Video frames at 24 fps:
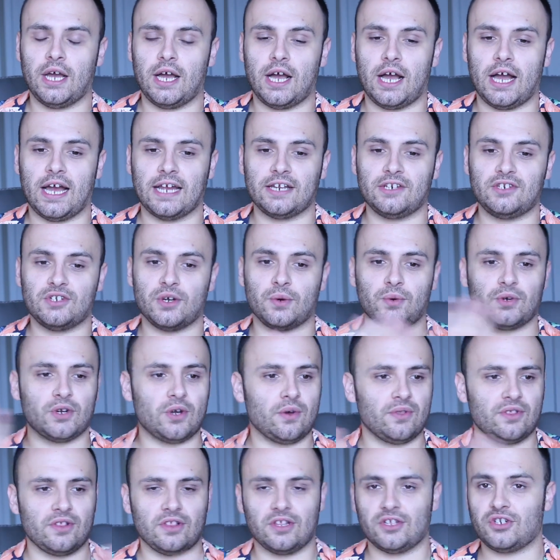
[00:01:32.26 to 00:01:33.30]
I don't
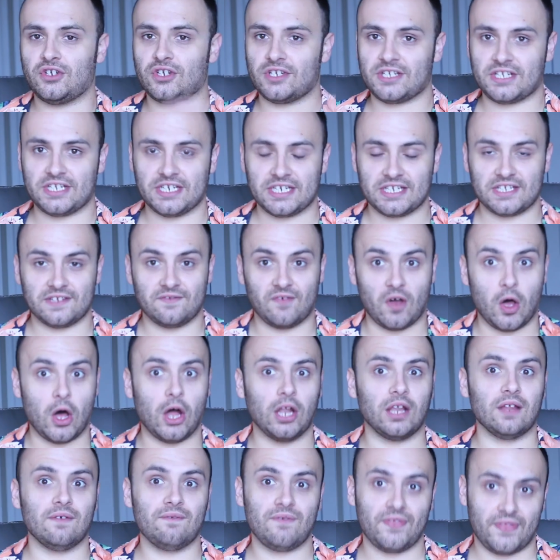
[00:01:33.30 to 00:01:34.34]
know the logistics of
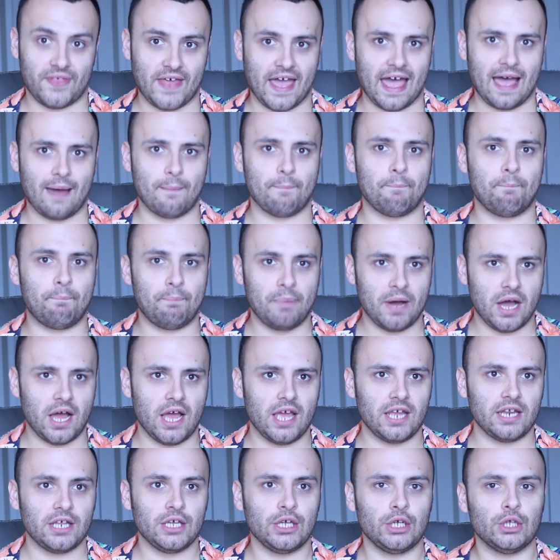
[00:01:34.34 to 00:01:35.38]
all of that,
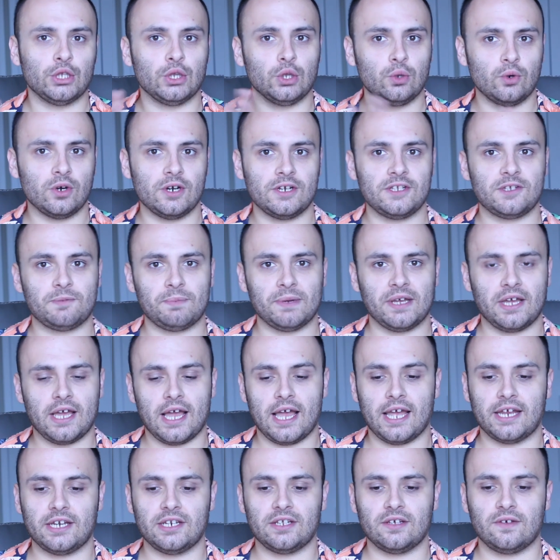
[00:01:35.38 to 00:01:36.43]
but Lauren's been
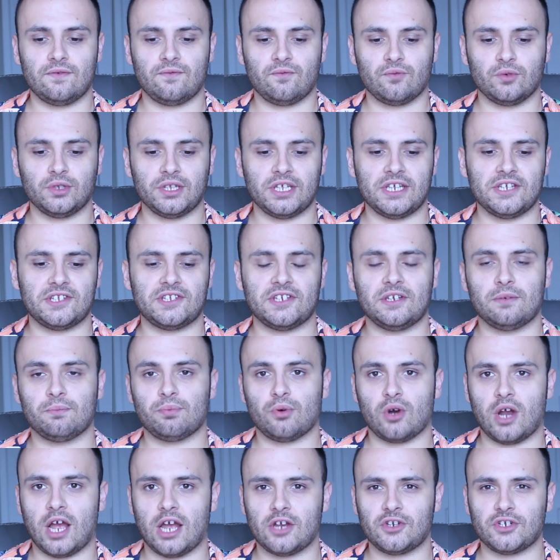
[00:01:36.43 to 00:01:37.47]
kind of releasing
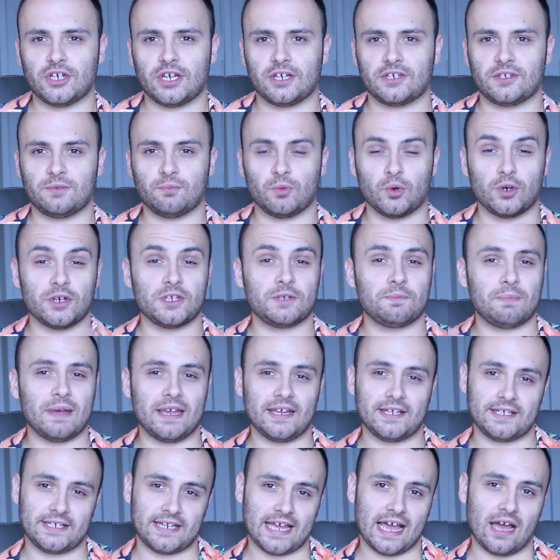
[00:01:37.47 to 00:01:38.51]
projects more
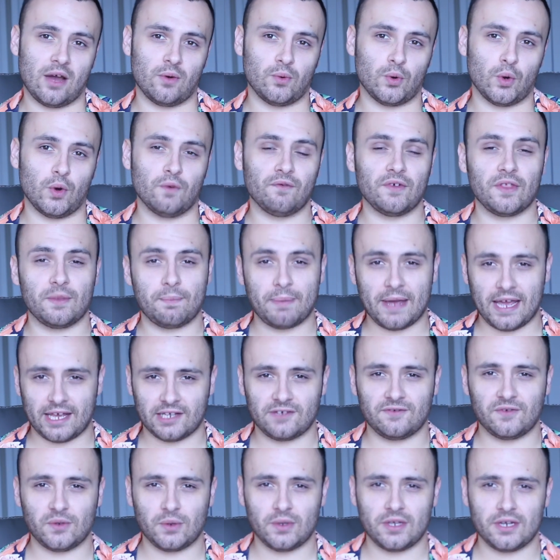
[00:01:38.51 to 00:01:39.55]
spaced out over the
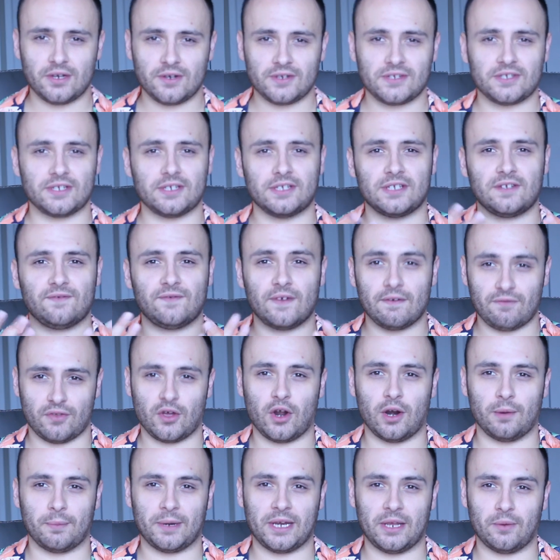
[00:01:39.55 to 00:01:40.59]
past few years since Fifth
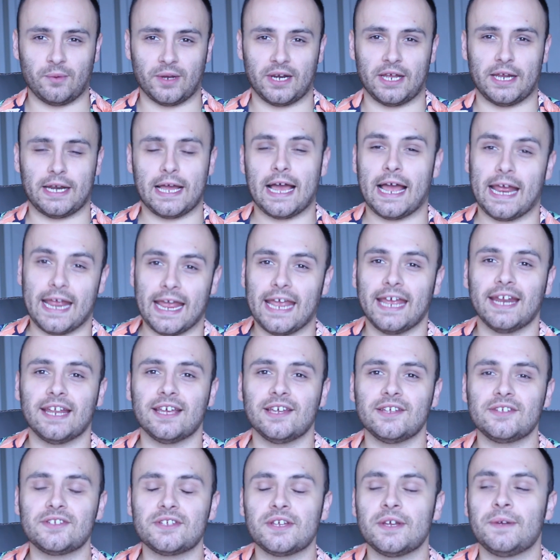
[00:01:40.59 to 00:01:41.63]
Harmony went on
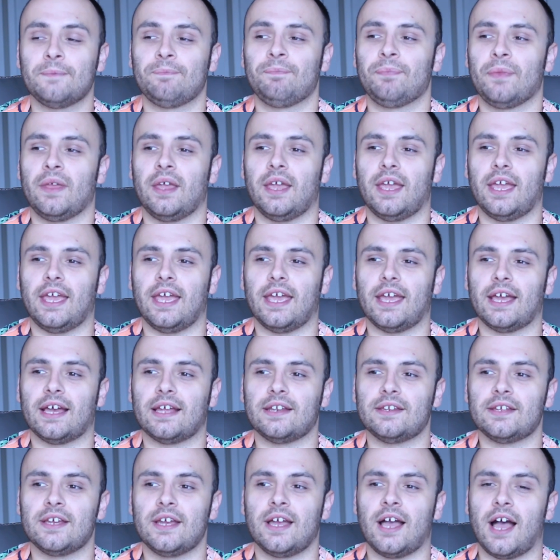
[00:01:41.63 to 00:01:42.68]
hiatus,
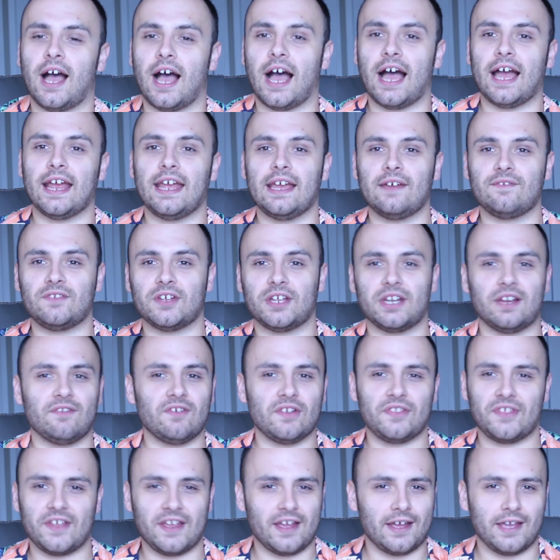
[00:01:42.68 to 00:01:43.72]
and I have done
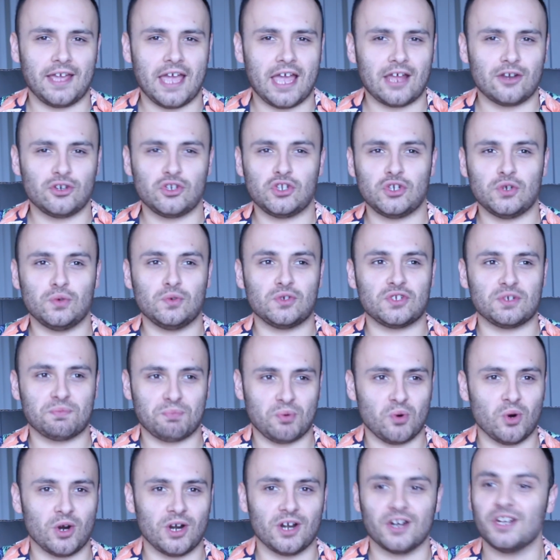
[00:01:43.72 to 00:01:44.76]
everything I can to
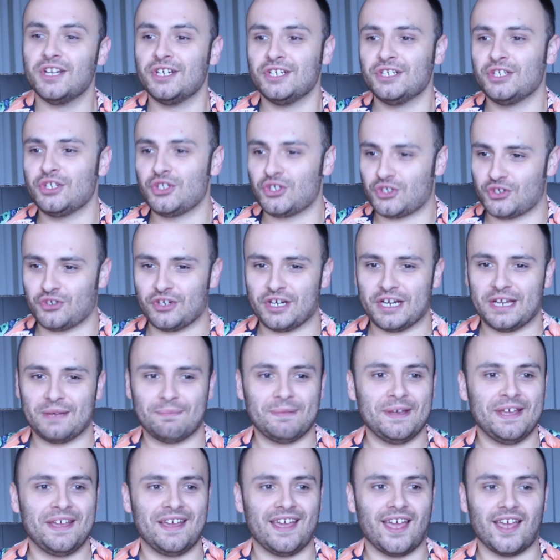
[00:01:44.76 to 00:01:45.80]
support,
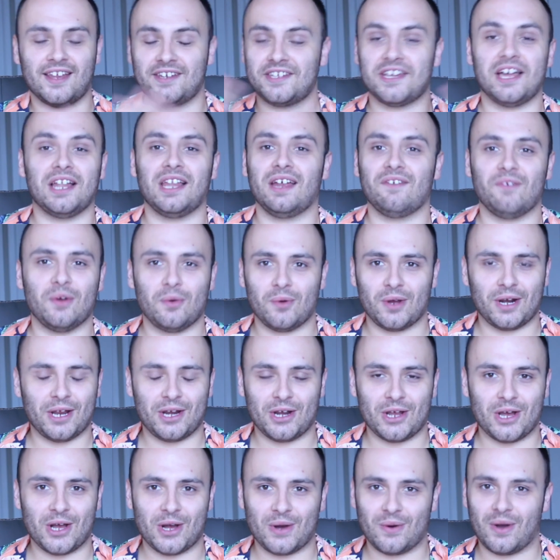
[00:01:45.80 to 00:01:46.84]
stream, and tell everyone I
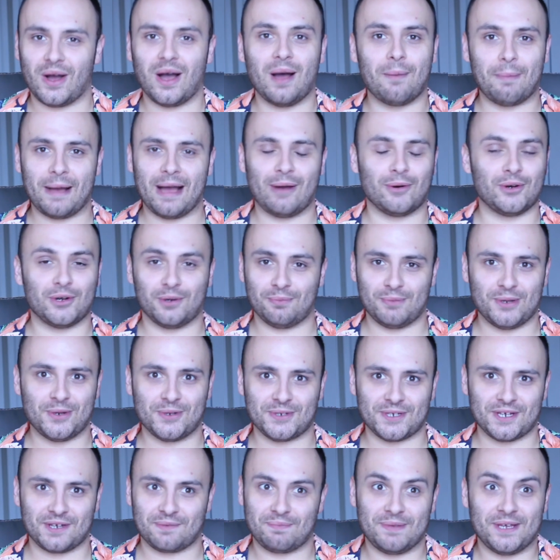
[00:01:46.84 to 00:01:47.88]
know about her
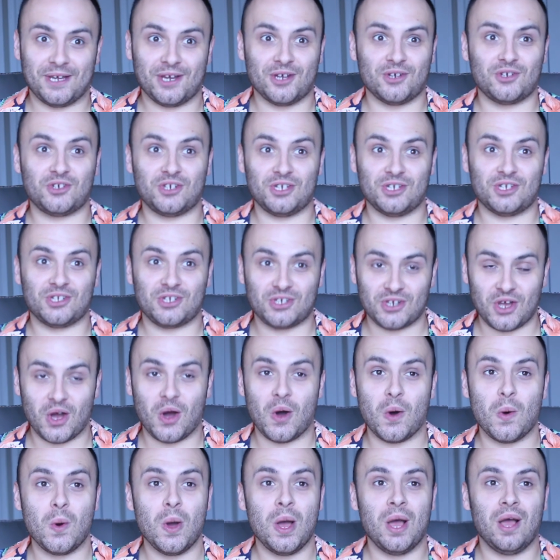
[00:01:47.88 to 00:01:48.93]
music because she's
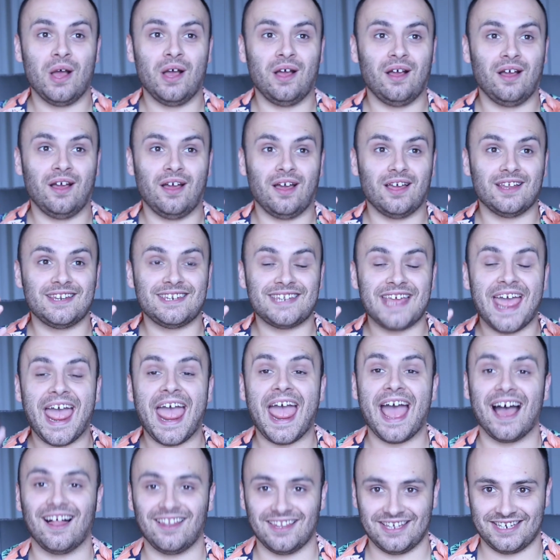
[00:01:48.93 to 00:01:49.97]
so
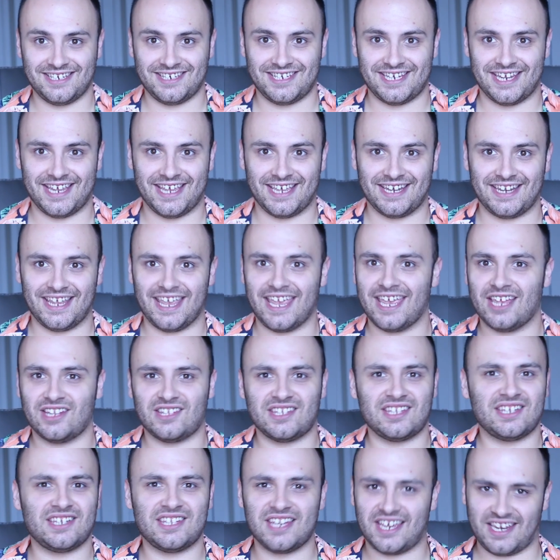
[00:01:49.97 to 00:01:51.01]
talented.
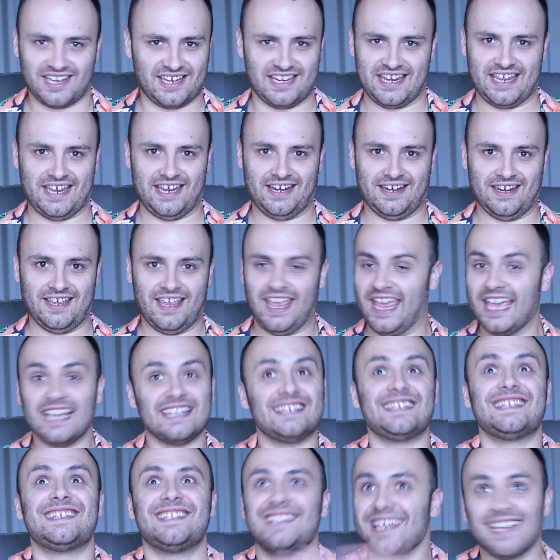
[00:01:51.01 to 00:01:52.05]
It's sickening.
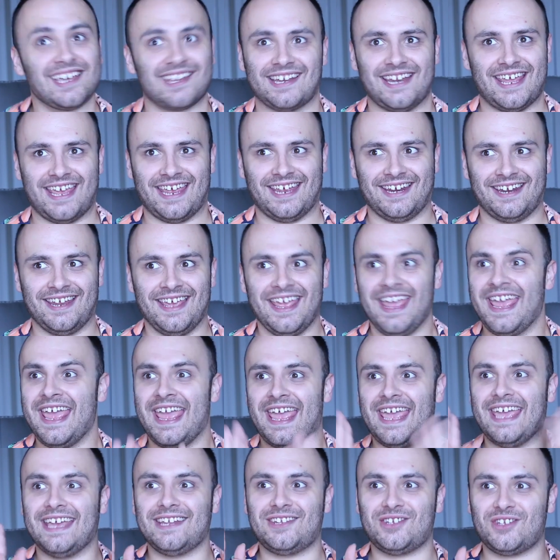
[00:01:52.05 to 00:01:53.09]
It's sickening.
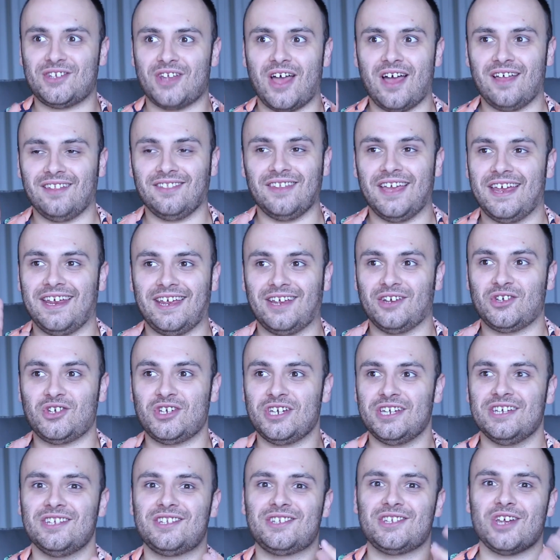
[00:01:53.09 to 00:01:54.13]
It's like
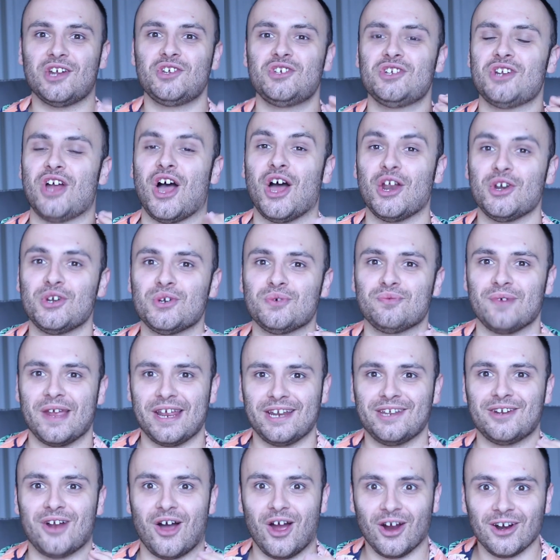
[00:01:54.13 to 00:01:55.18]
she is such an
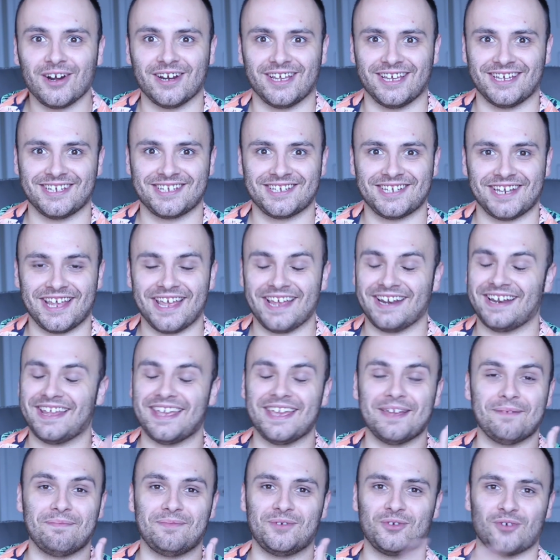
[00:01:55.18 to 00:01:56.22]
underrated artist, and
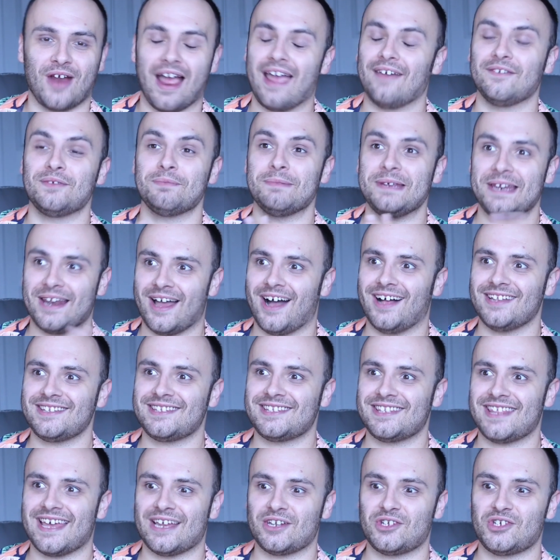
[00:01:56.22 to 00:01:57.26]
it drives me
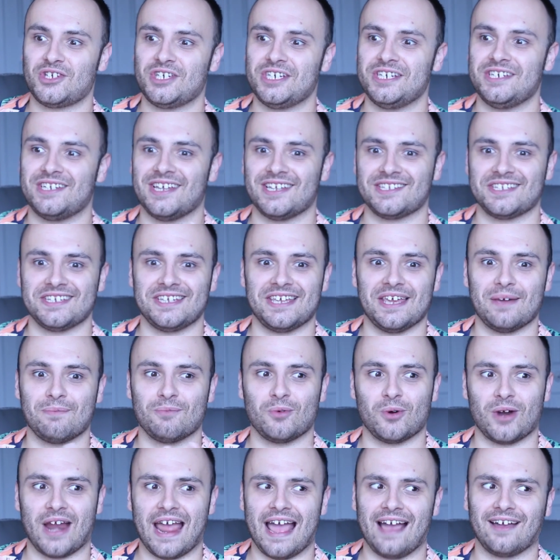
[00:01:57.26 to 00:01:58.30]
nuts that she doesn't get
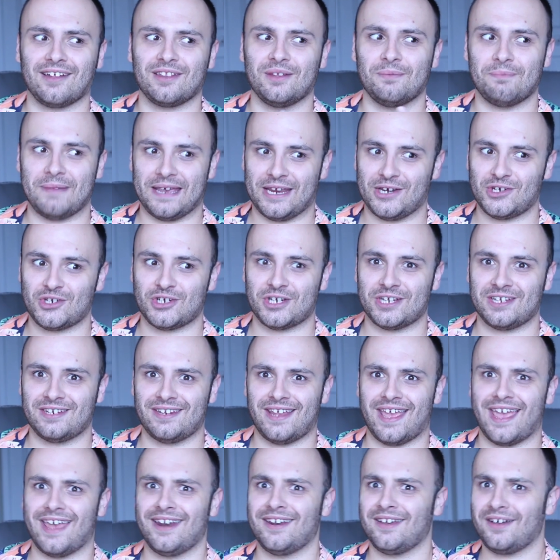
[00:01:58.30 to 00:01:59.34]
more
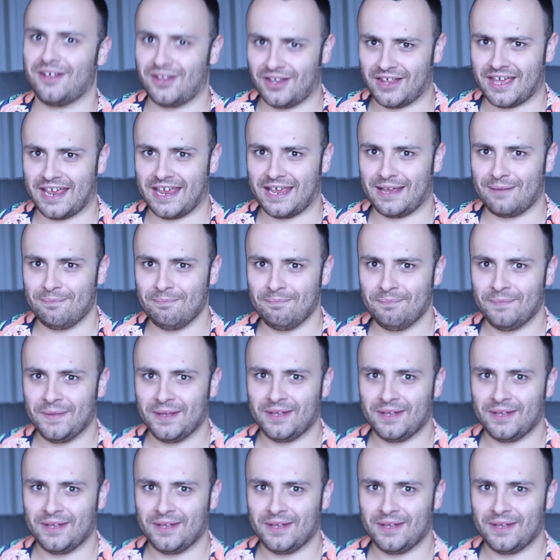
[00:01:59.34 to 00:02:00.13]
acclamation and acclaim